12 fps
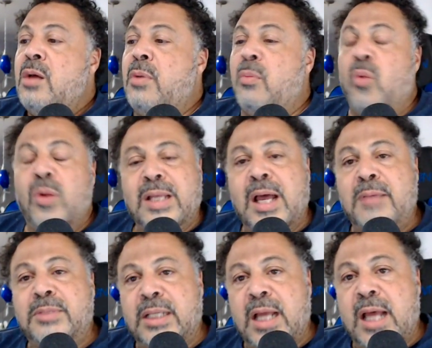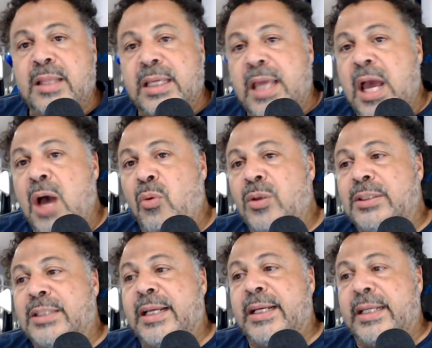But more times than not, the Cowboys
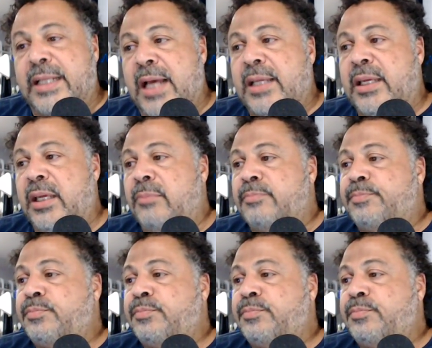get lucky